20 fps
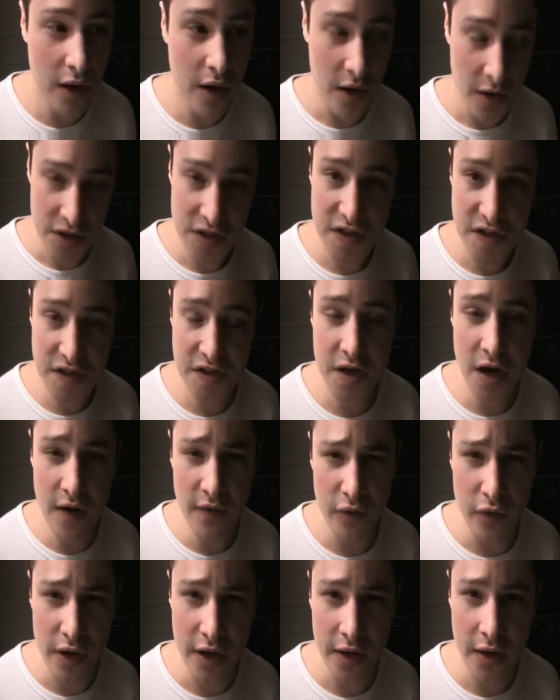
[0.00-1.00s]

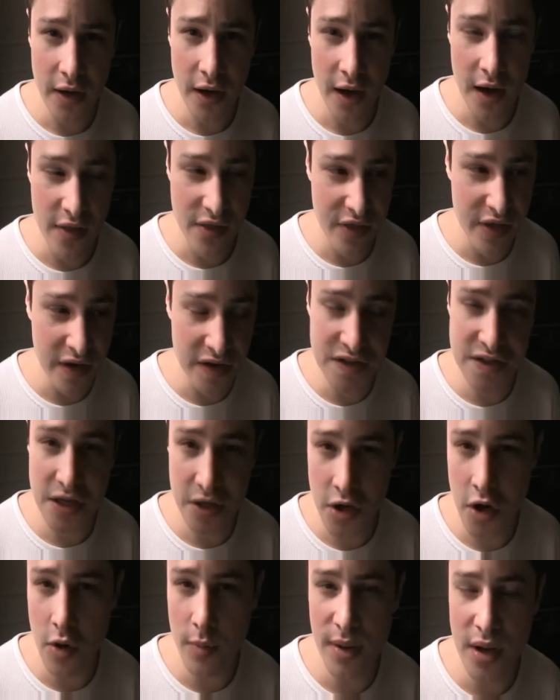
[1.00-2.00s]
discovering things that
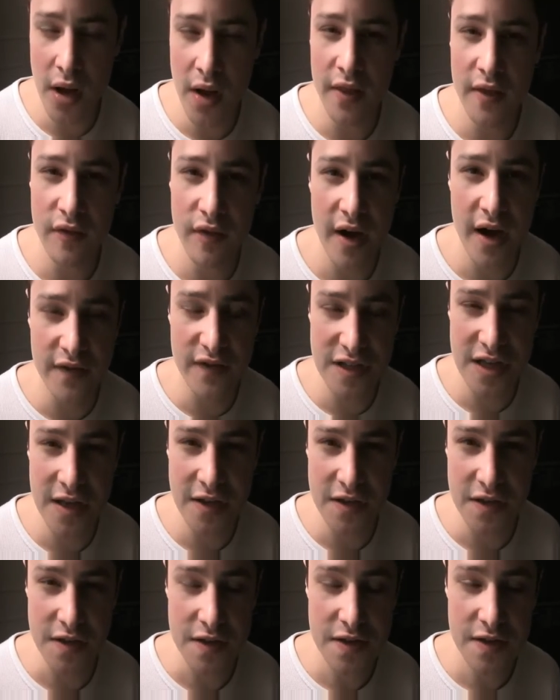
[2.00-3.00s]
go beyond the five
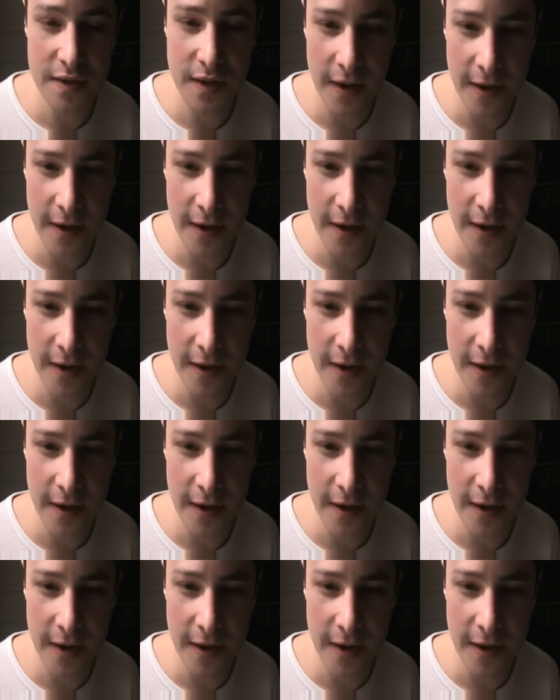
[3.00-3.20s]
senses,